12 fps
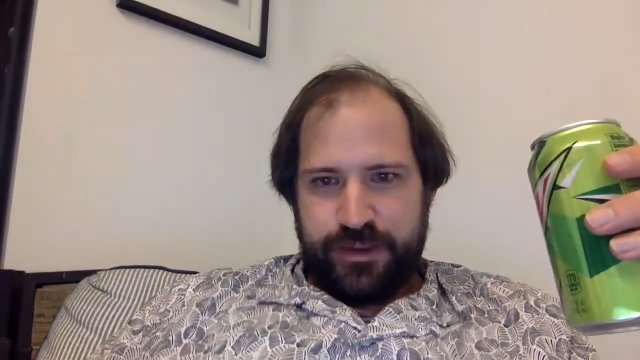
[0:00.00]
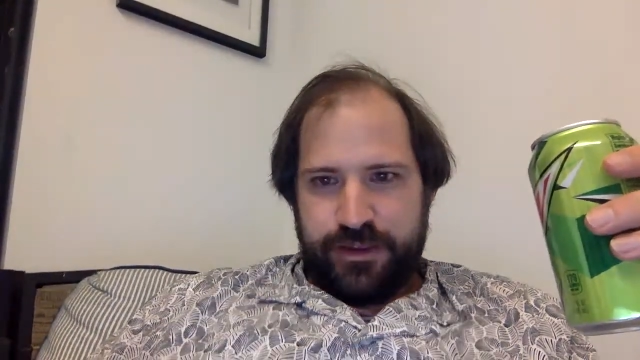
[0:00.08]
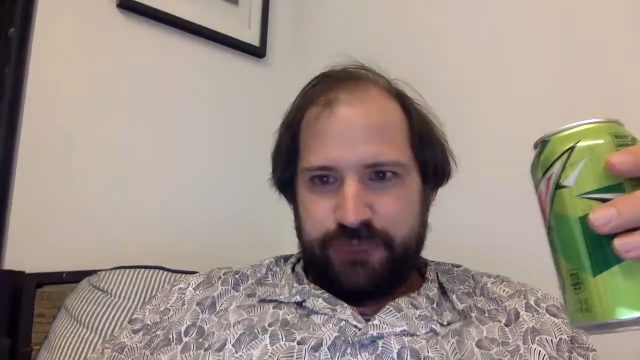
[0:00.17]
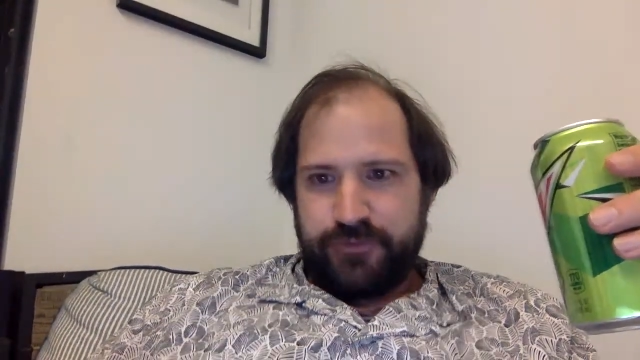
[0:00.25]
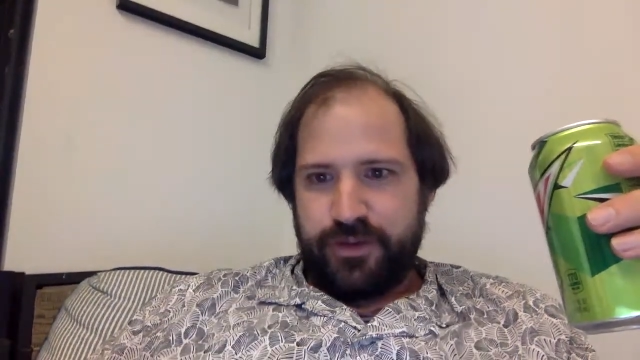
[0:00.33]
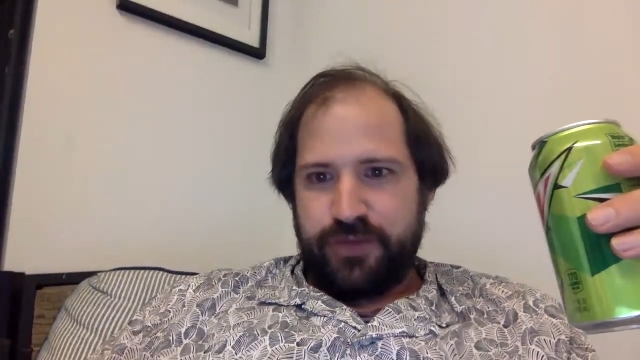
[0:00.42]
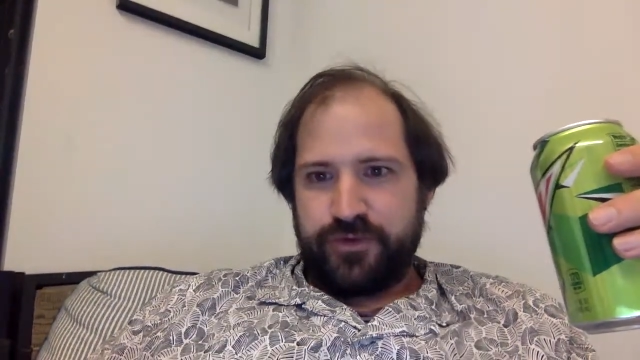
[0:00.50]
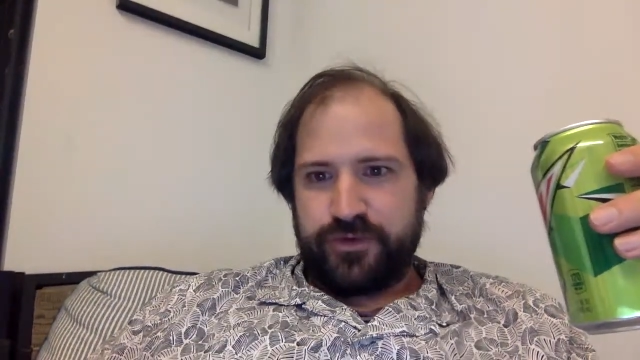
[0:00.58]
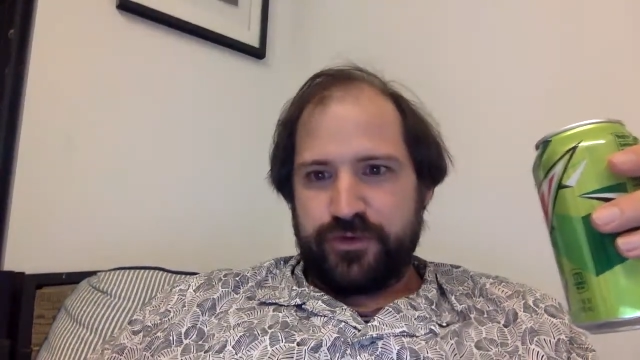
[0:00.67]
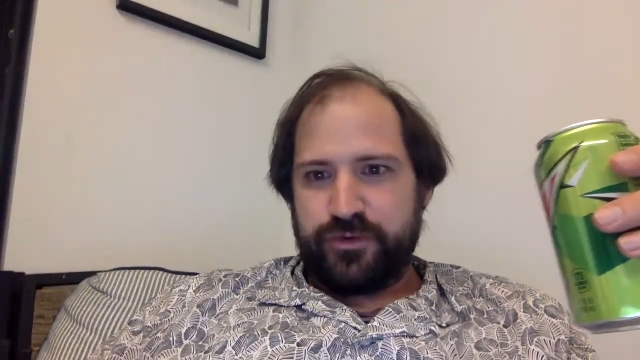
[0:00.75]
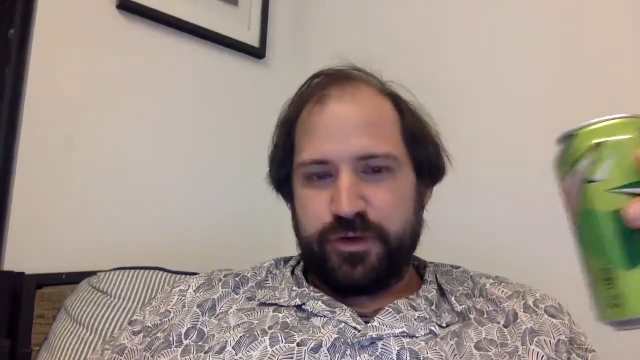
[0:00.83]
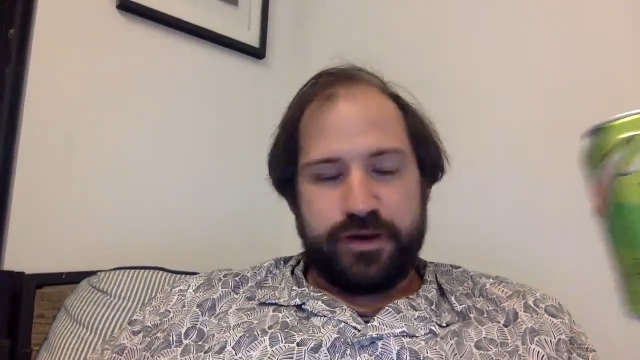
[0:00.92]
If you have a
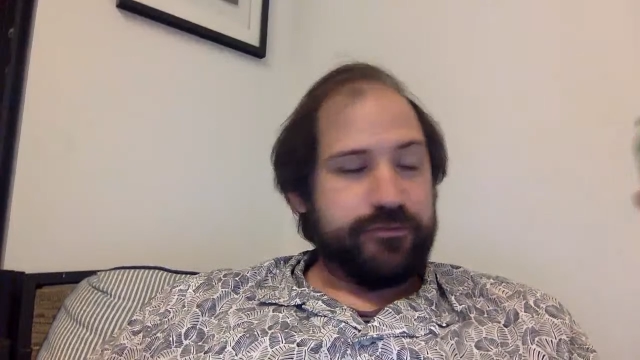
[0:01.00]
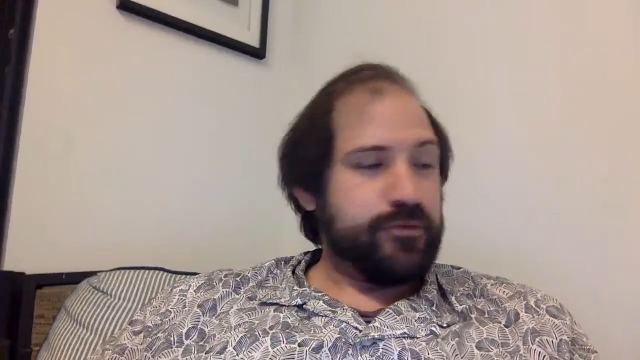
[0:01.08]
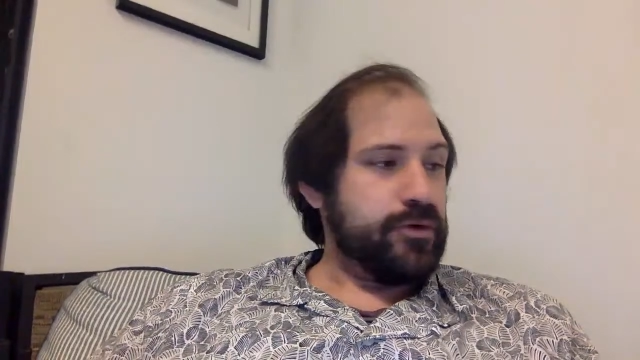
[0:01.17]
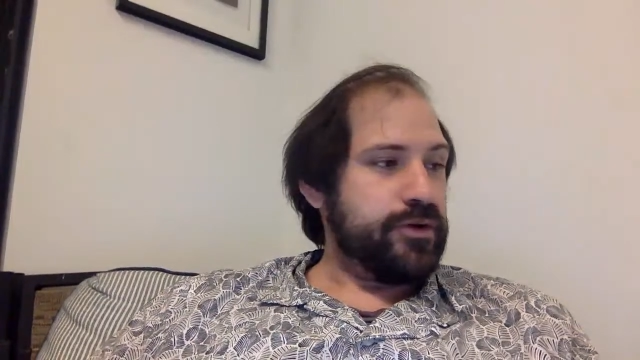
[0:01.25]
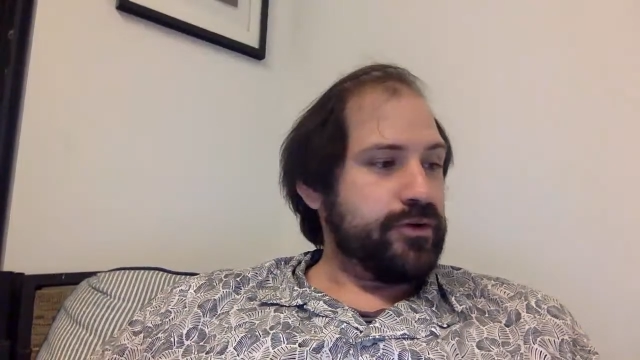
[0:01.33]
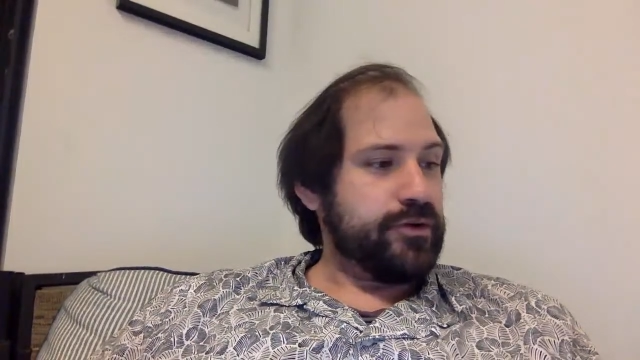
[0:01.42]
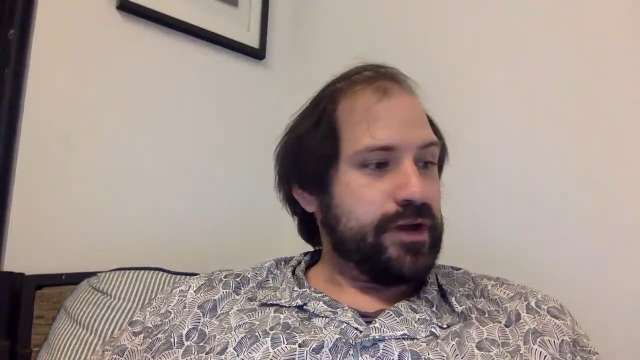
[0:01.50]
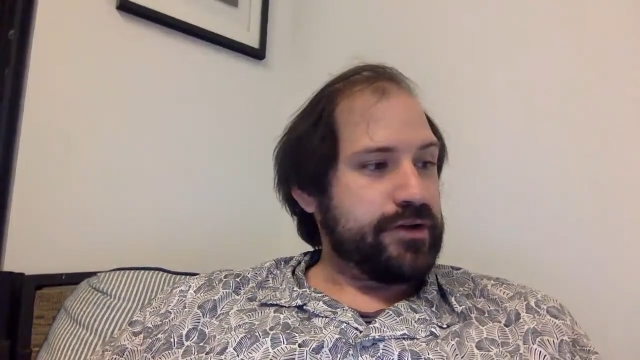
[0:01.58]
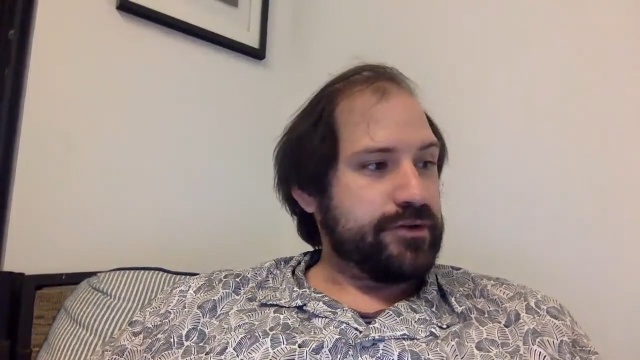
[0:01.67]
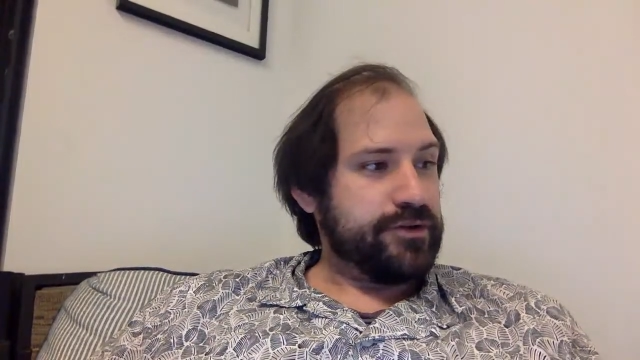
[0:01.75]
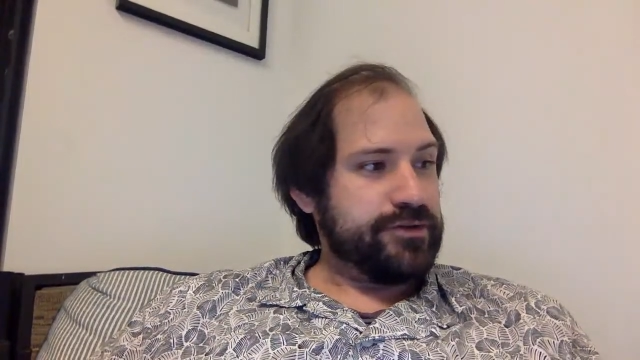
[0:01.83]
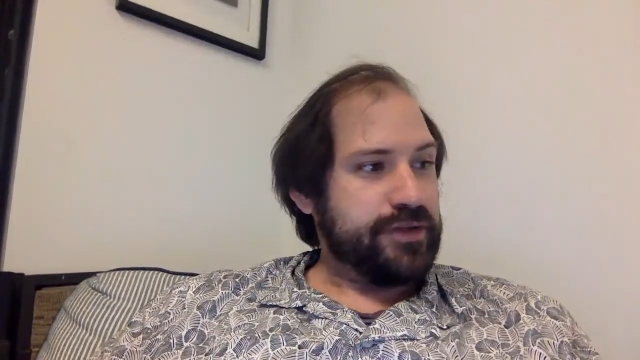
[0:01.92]
2x4, you can
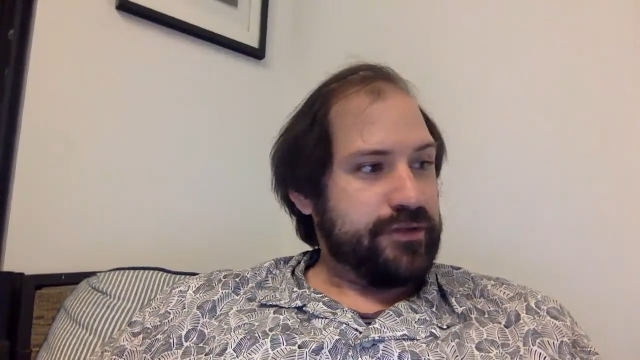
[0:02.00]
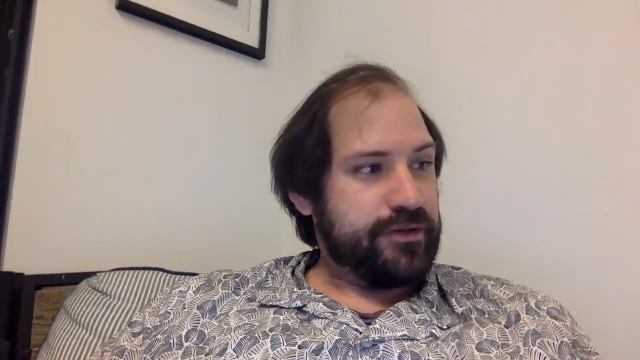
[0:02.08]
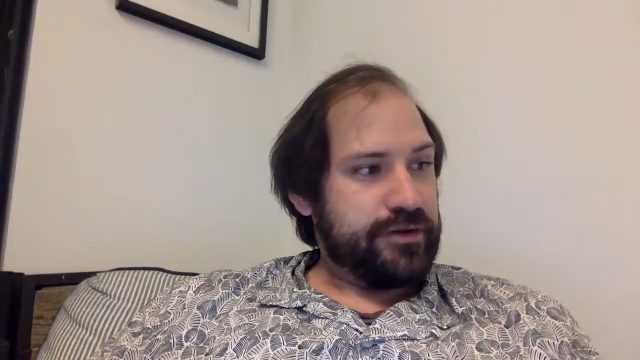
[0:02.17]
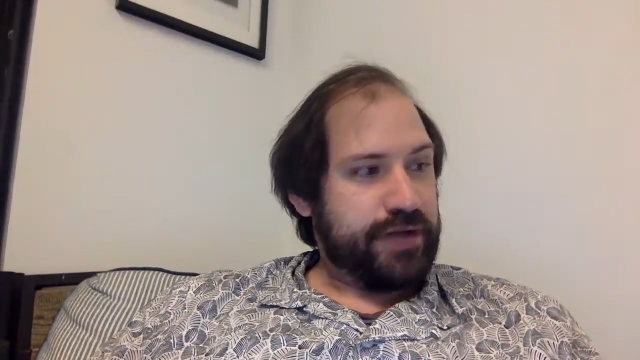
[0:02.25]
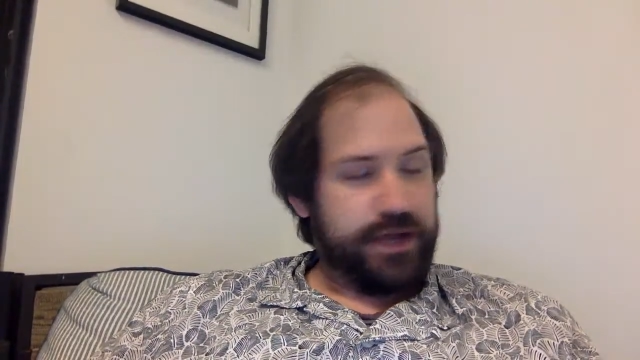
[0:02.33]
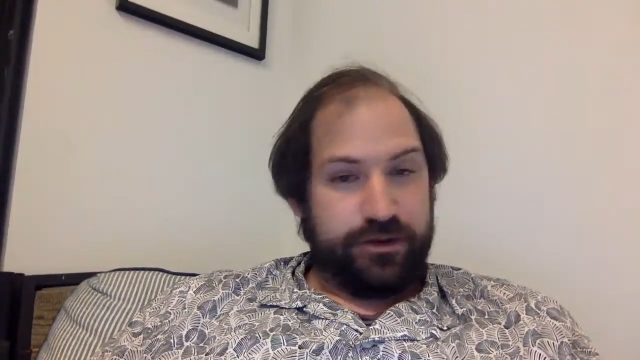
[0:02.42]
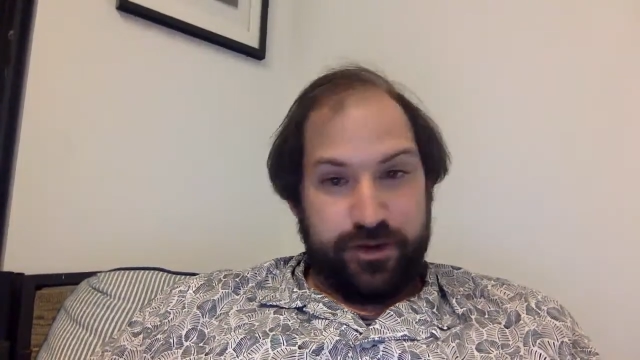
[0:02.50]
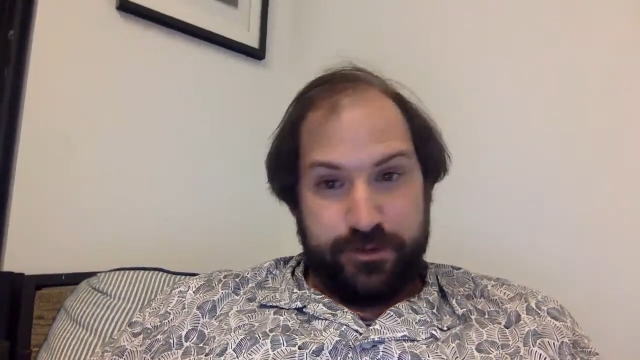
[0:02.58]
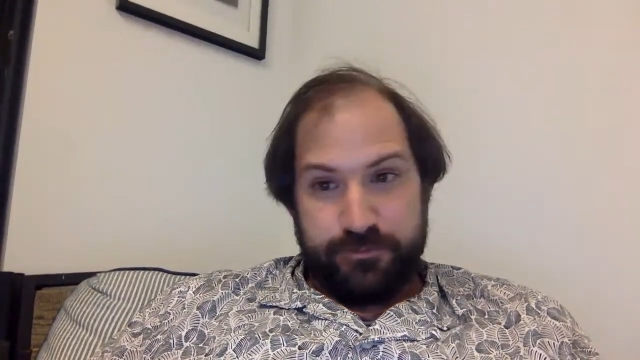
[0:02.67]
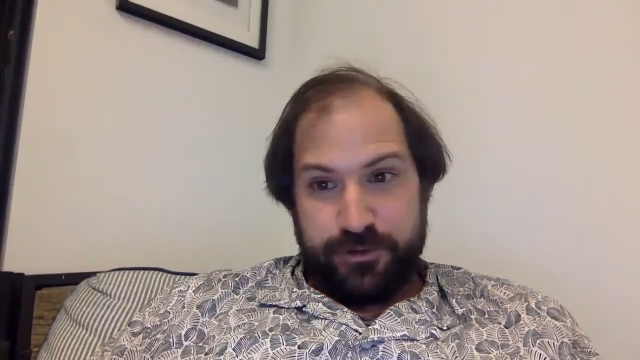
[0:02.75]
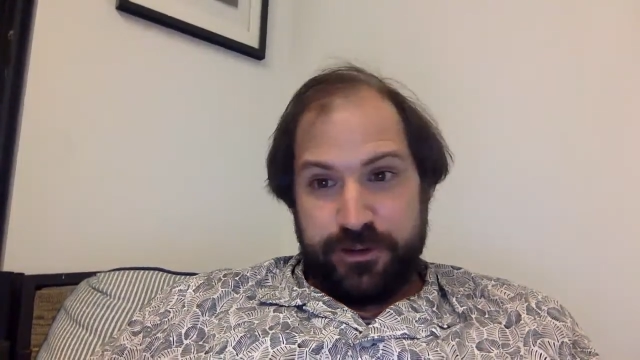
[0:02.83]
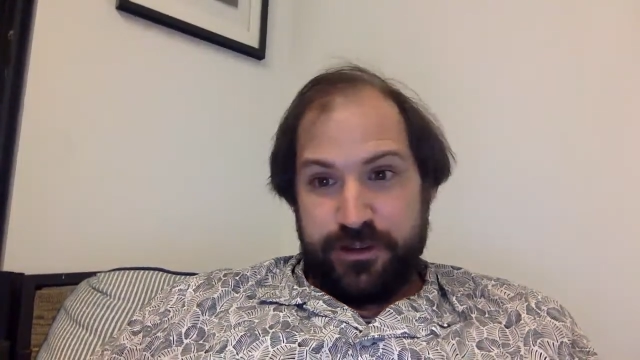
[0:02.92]
actually set the nail up